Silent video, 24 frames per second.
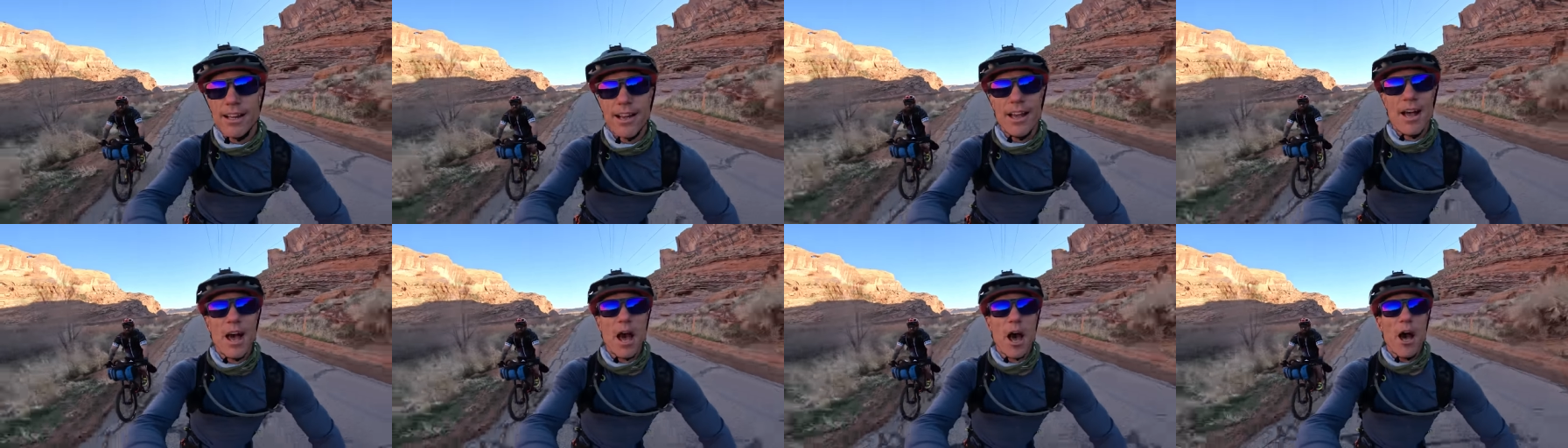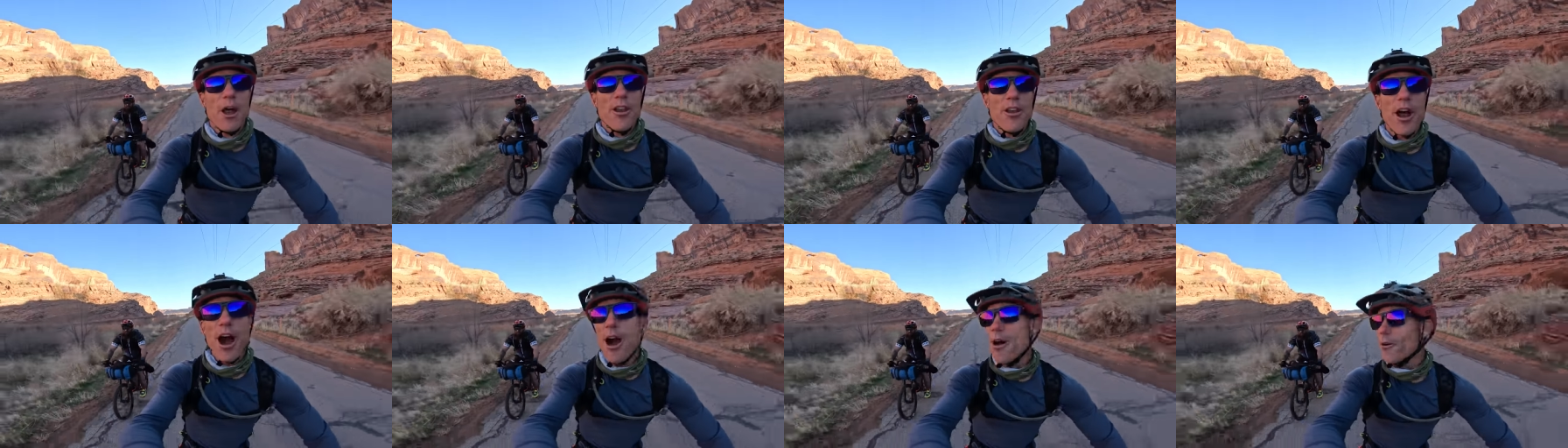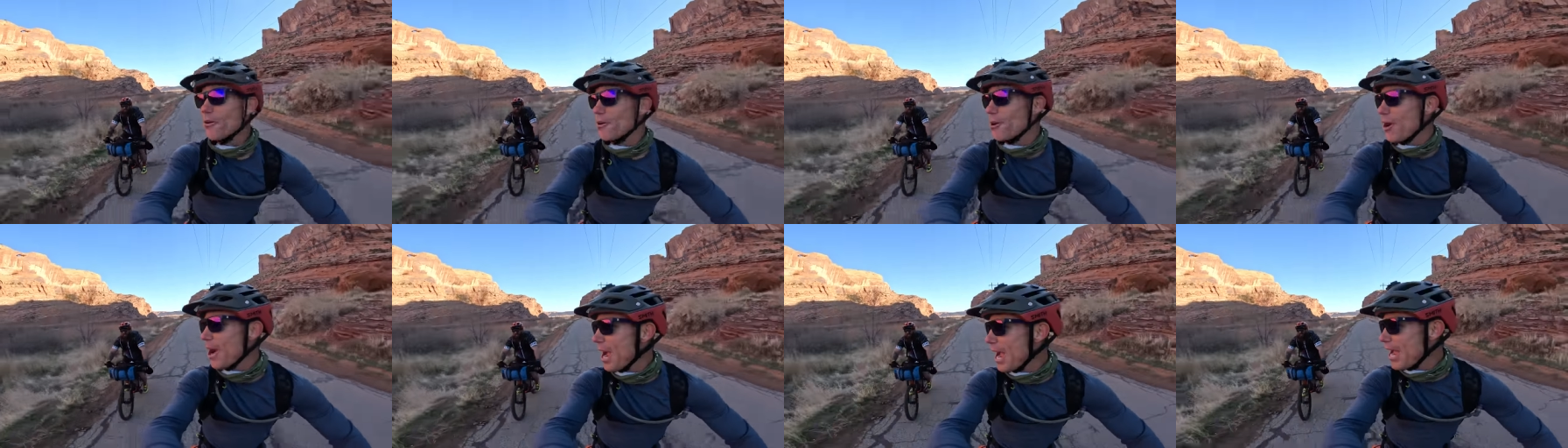Yeah.
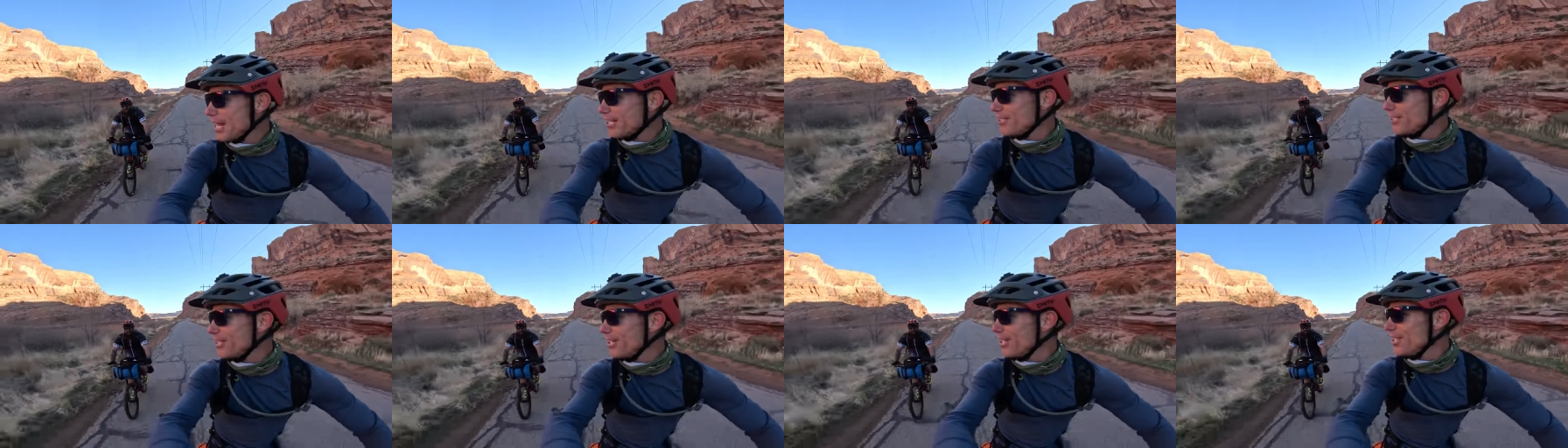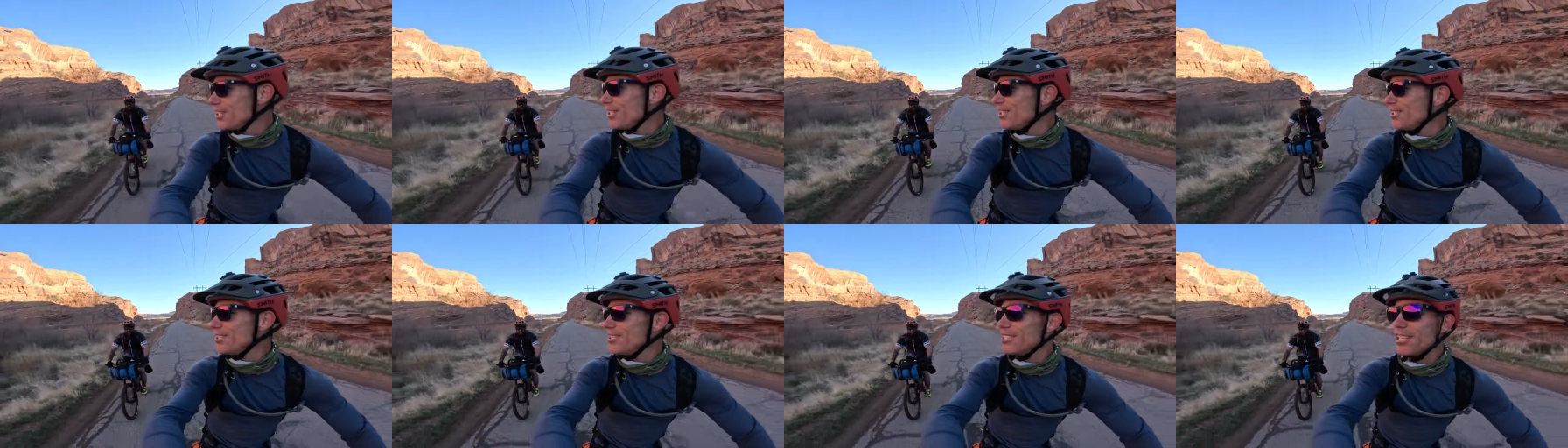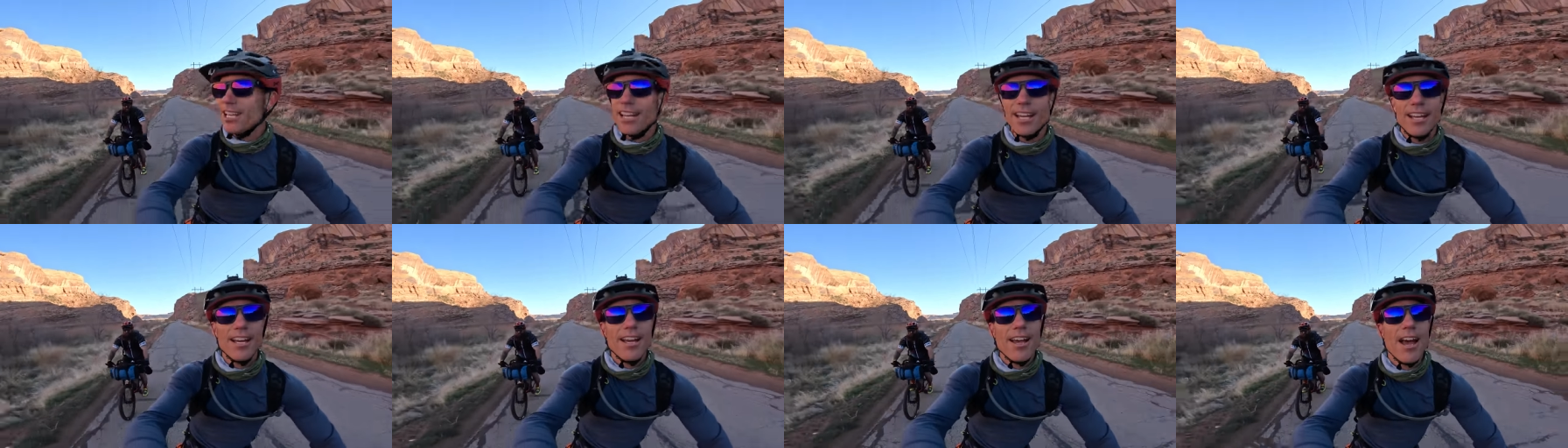No
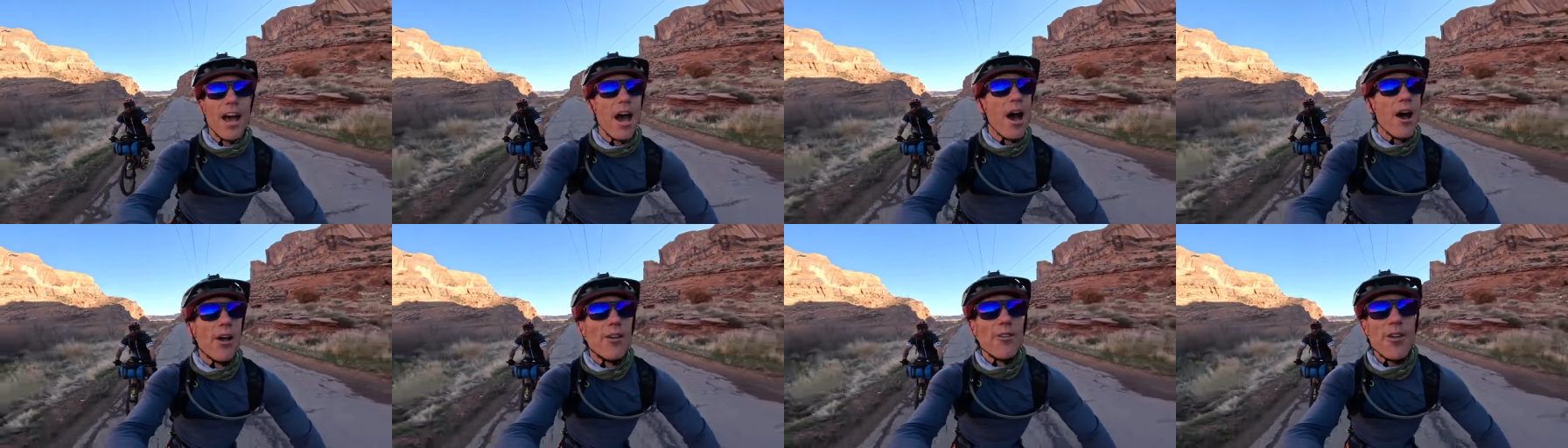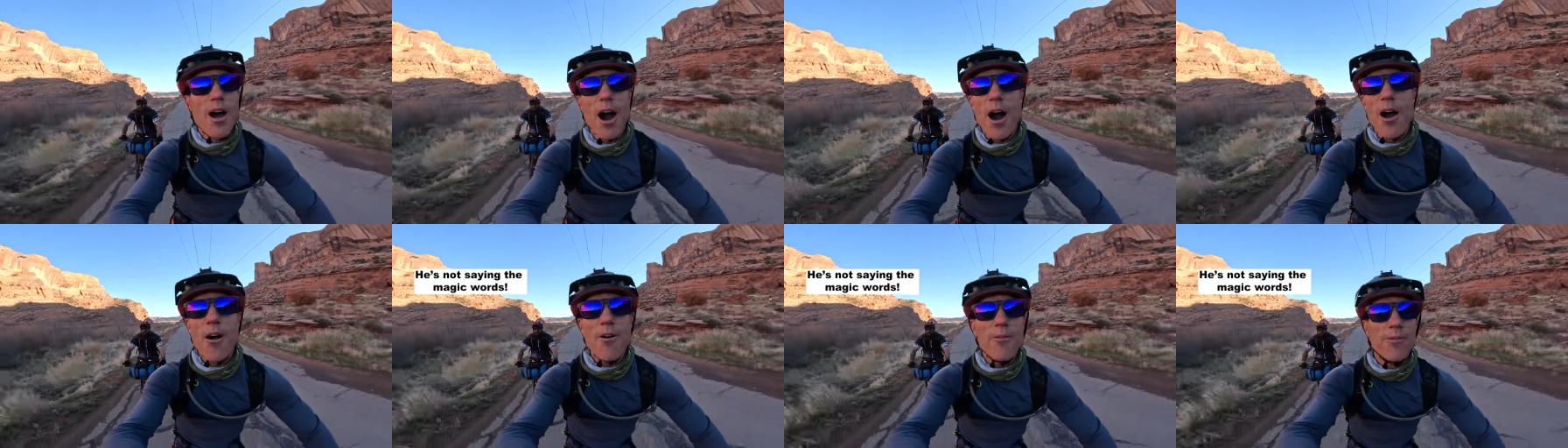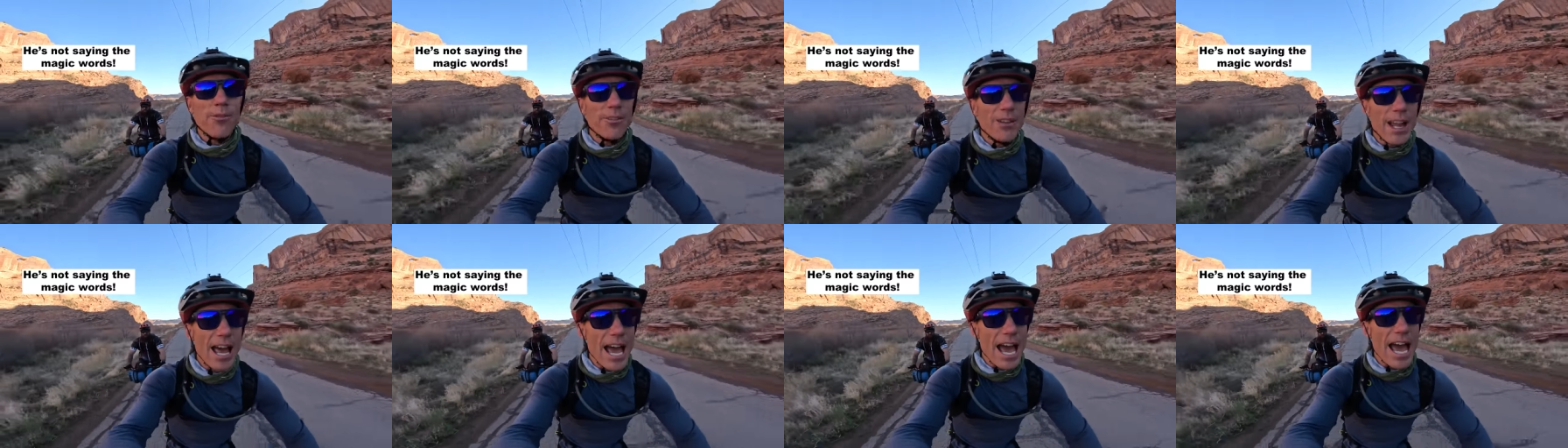crashies, no
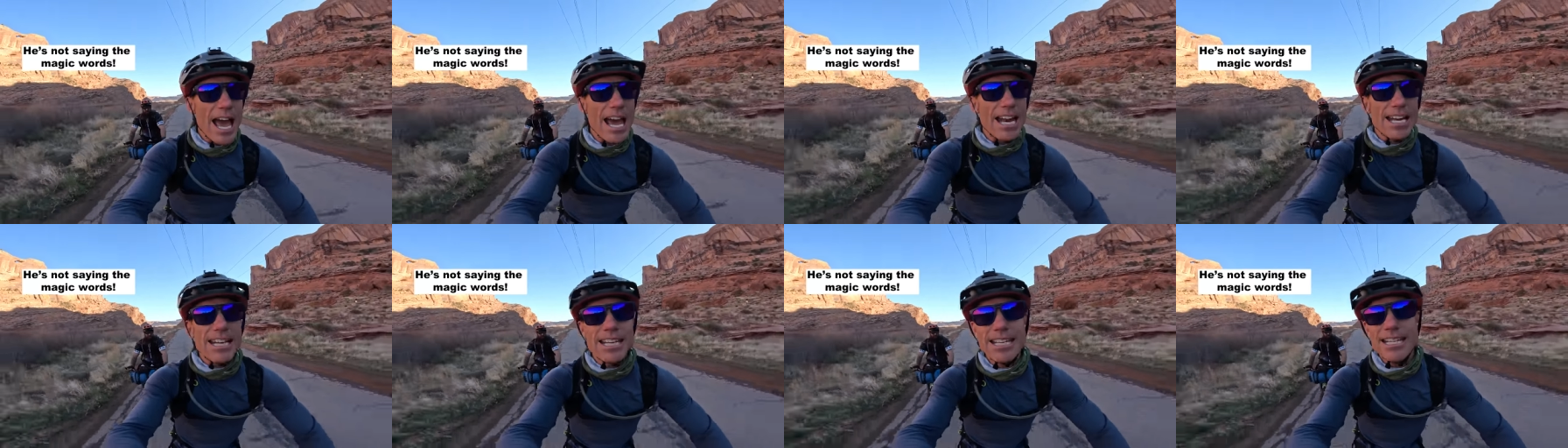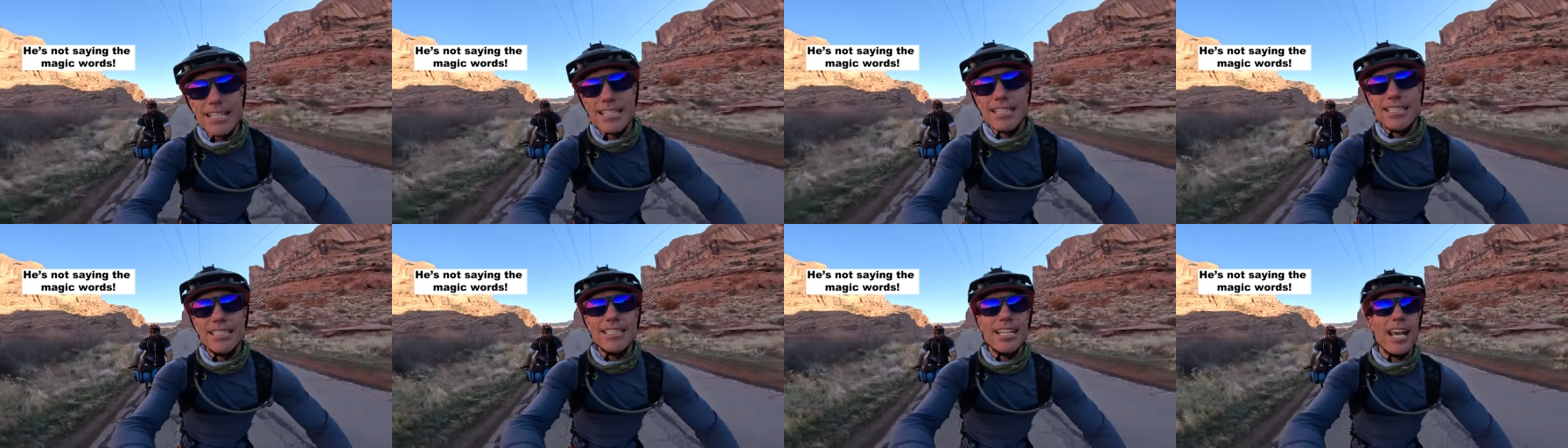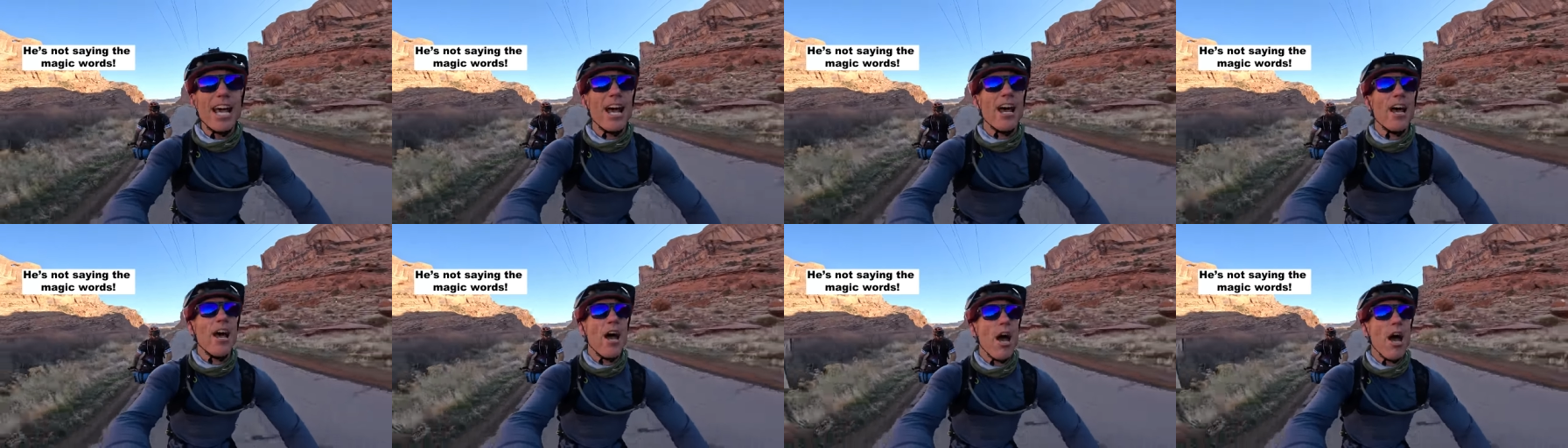flatties,